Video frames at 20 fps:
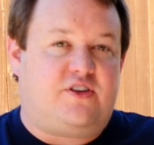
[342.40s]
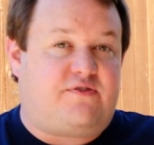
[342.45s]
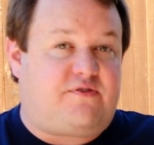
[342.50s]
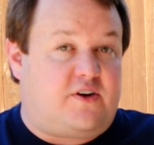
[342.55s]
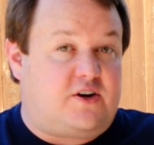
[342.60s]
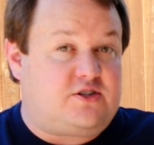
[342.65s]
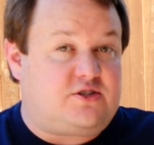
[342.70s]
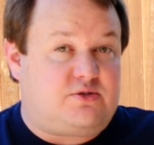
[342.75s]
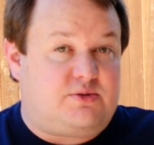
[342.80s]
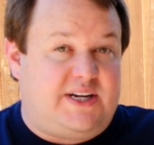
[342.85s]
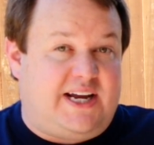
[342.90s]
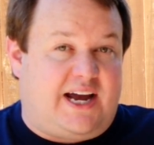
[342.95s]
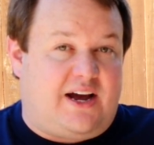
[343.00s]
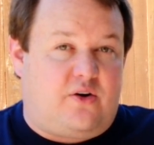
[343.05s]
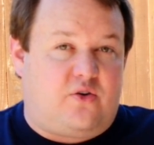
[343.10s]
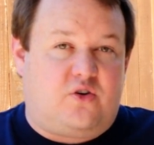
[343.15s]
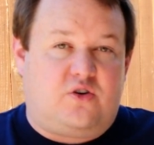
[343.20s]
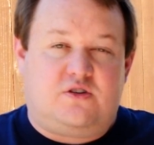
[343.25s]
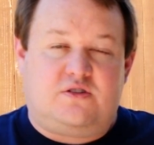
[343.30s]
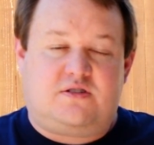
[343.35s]
the first 3
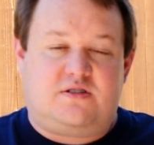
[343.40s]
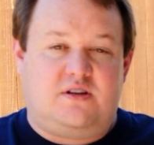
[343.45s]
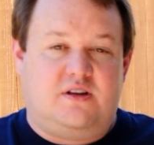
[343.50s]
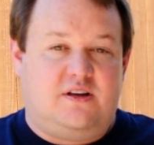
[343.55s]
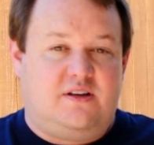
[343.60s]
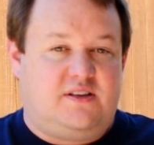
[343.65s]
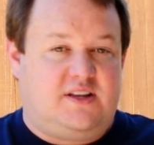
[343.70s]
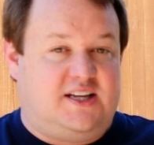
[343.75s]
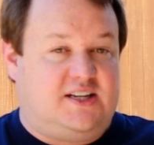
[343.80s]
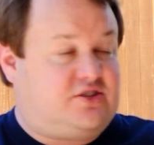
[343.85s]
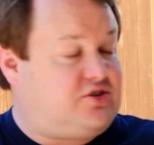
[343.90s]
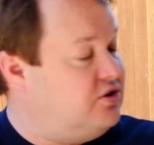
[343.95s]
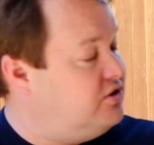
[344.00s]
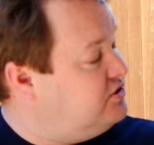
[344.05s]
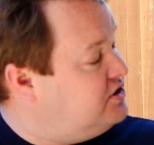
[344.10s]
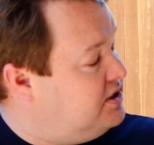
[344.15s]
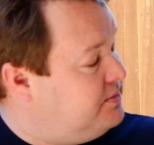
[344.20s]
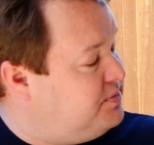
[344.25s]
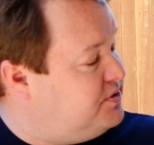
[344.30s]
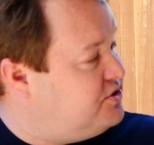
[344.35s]
hours, the
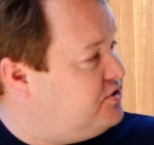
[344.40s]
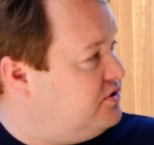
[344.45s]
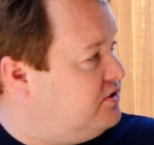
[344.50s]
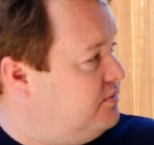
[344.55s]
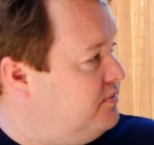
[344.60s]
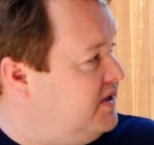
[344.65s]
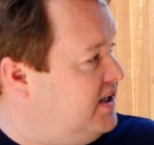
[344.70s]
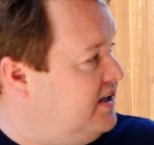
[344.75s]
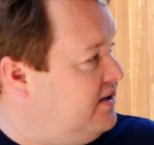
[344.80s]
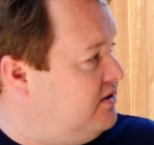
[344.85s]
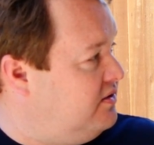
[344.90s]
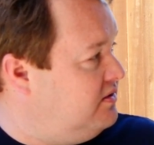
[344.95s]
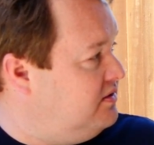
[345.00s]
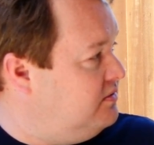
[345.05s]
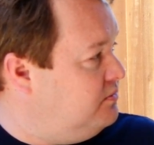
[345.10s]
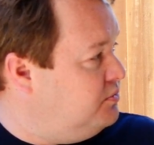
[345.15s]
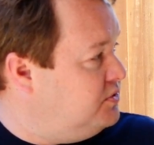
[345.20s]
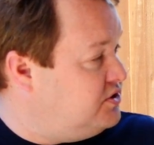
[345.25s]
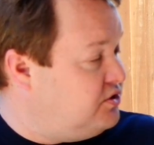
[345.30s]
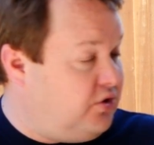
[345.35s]
internal temperature of the meat
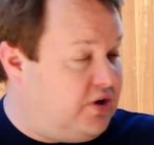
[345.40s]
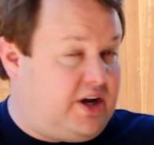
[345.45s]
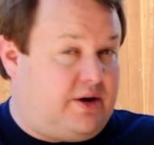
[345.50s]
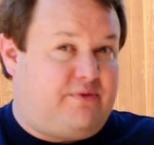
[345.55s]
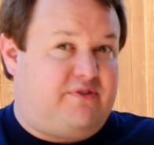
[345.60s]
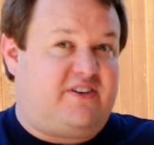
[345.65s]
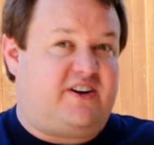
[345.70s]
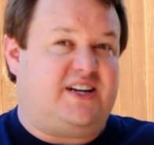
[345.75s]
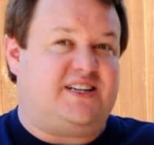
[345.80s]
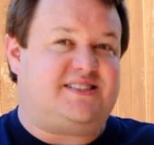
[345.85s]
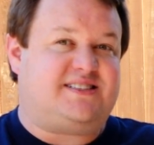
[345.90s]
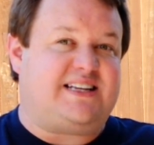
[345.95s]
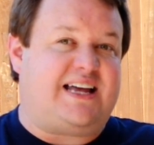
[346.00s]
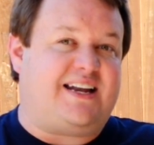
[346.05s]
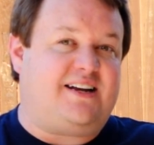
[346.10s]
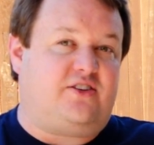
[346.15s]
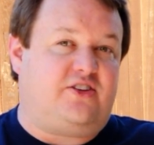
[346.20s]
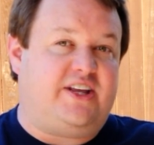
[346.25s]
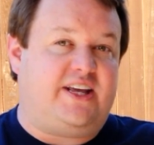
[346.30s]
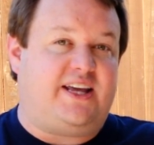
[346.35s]
was going up very
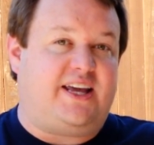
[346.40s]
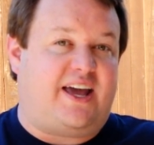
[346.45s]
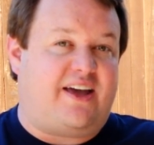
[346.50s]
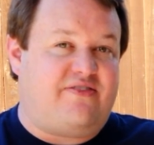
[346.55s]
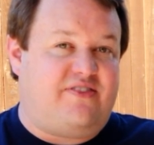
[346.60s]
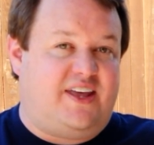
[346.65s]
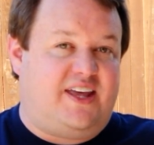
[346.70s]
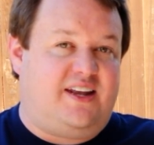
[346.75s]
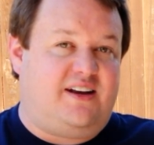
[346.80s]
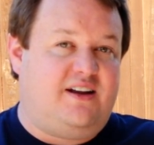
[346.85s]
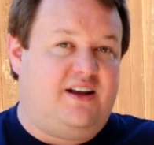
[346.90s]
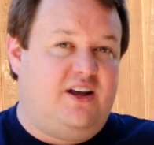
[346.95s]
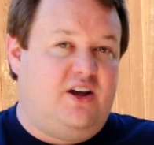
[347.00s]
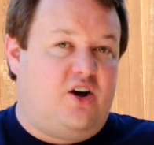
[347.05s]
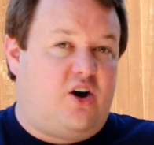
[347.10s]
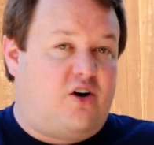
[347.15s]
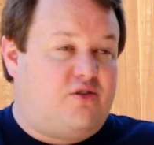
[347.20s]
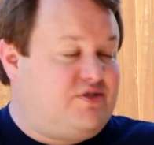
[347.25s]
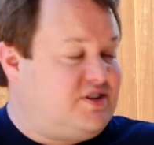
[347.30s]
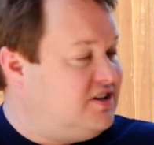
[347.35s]
steadily, and then
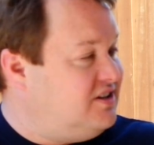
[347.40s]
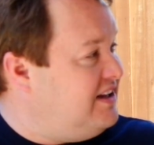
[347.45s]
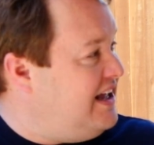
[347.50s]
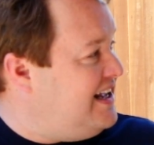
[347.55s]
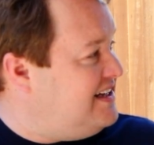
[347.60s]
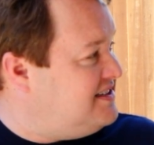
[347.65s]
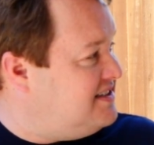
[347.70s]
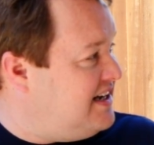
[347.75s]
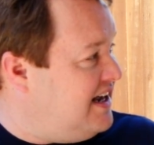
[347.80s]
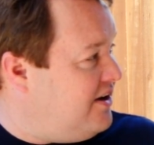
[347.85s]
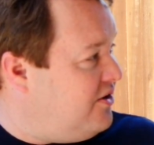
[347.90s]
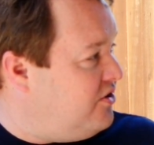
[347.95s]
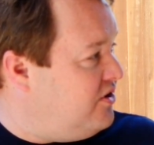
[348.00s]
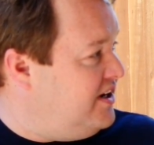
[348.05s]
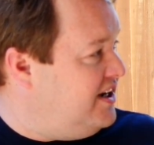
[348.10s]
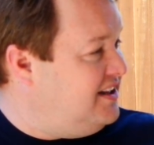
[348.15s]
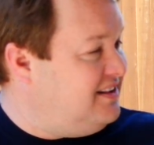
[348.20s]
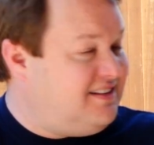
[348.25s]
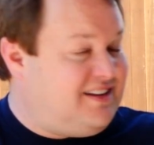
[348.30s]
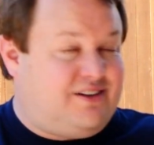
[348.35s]
over the last
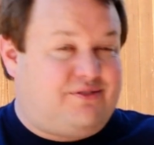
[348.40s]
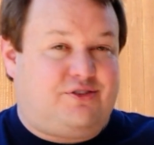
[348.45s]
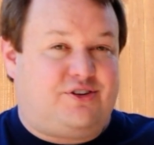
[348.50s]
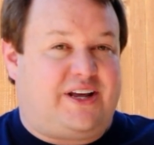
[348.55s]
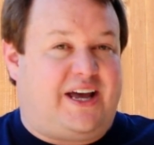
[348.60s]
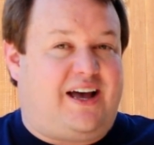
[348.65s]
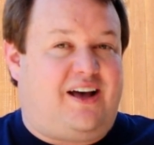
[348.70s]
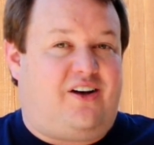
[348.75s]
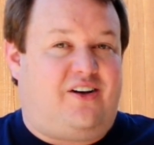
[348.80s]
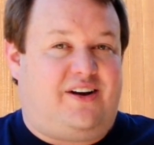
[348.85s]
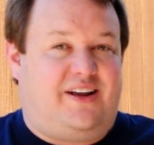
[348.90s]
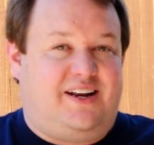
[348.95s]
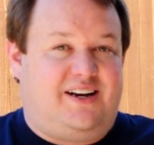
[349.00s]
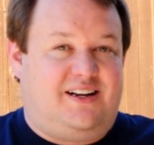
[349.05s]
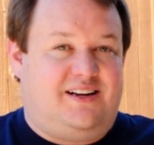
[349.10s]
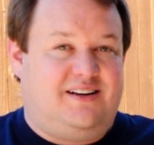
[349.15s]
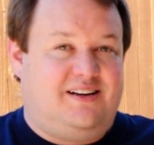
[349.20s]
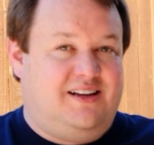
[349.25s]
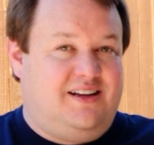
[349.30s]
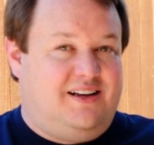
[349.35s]
hour, it leveled out, and
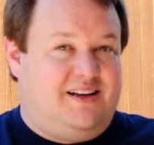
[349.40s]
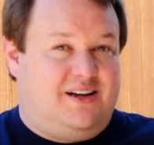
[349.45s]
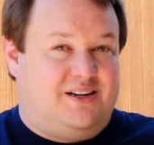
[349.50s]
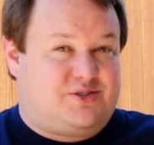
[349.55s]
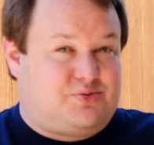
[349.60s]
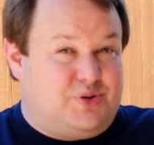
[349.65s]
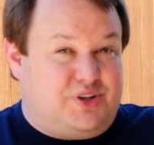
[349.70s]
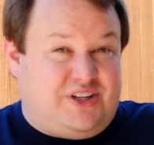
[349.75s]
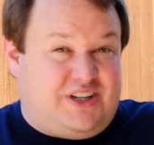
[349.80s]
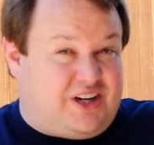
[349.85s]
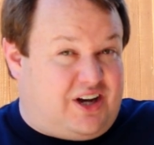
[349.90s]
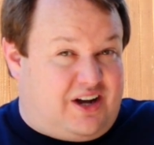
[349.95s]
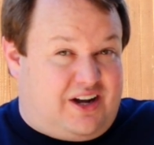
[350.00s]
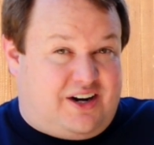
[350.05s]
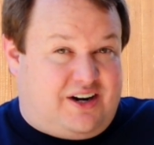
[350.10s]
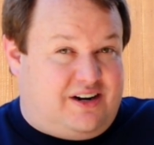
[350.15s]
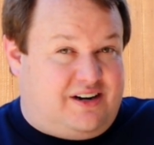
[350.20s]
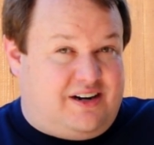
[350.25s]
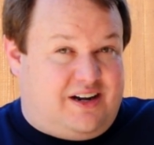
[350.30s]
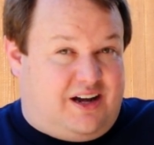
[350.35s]
it's really
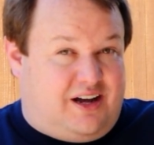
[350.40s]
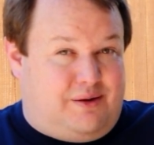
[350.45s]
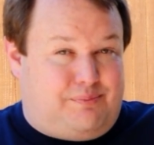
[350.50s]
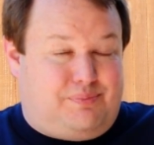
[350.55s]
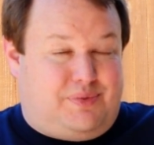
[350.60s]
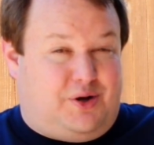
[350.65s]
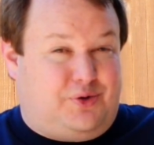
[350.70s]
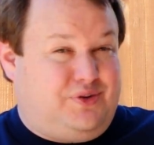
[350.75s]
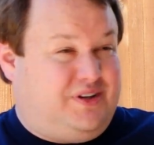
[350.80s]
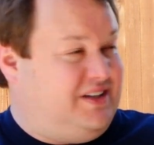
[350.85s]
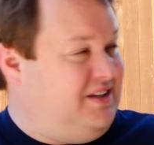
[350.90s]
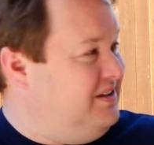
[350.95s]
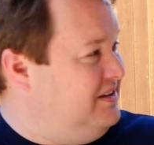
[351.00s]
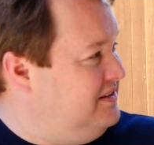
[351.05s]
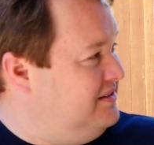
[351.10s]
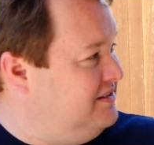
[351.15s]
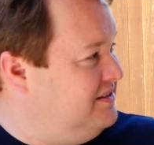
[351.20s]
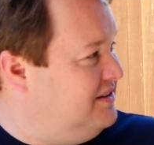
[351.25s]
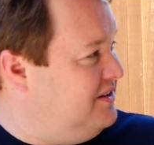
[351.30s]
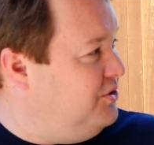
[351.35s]
gone up
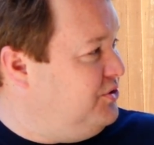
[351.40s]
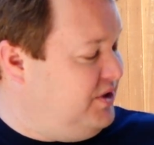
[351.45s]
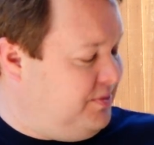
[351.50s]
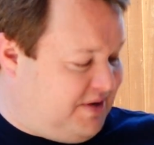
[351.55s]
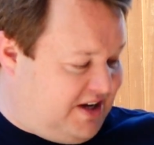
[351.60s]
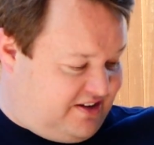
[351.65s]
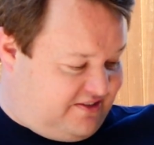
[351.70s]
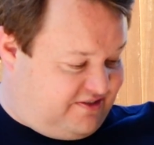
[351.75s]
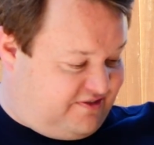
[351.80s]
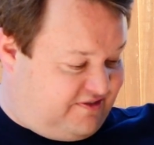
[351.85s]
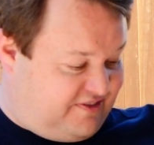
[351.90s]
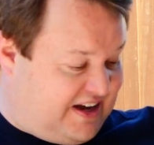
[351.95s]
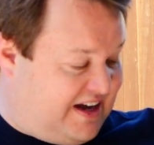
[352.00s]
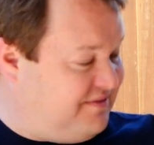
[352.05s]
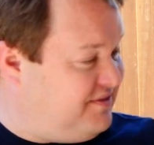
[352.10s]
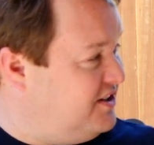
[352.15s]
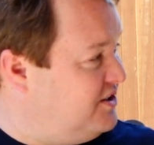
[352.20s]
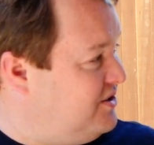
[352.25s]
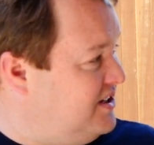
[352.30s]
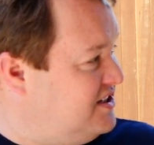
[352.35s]
only about
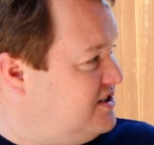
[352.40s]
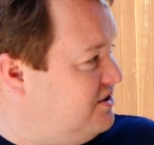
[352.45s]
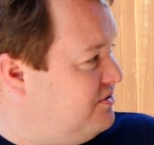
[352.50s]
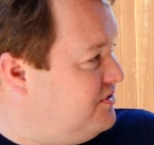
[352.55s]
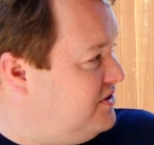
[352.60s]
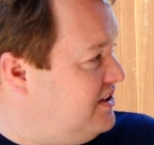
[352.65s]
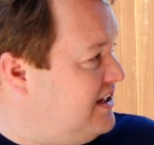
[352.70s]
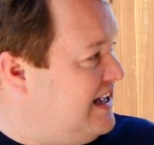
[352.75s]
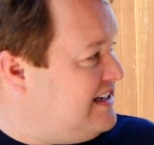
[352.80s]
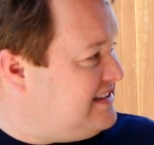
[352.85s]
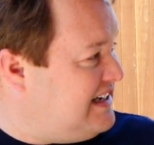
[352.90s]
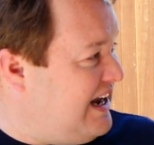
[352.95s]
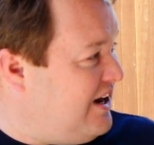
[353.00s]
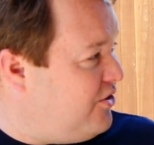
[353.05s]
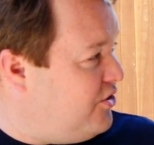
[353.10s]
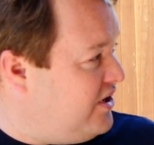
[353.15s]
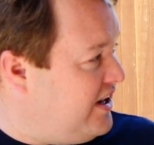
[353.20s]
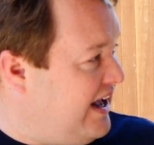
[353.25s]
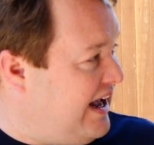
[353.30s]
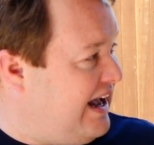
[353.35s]
5 degrees over the last
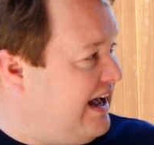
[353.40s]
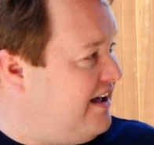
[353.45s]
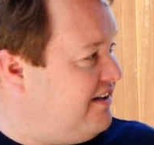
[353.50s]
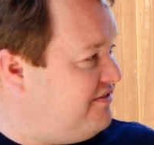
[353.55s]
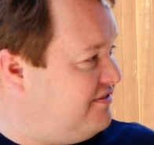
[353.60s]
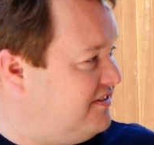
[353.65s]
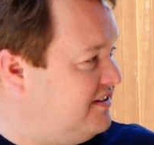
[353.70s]
hour and a half.